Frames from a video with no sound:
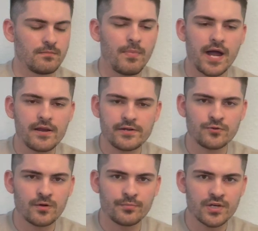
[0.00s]
Buyers who
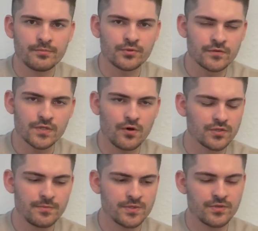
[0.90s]
are pre-approved
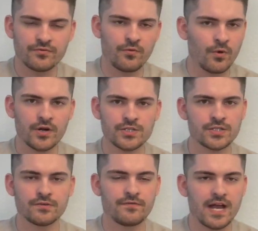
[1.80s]
only between 400
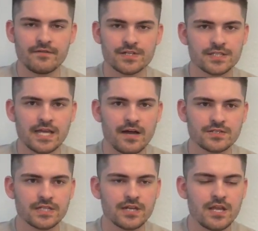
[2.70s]
to
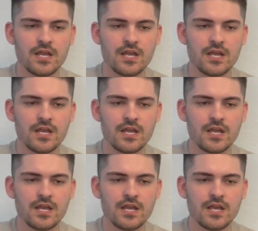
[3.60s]
500,000.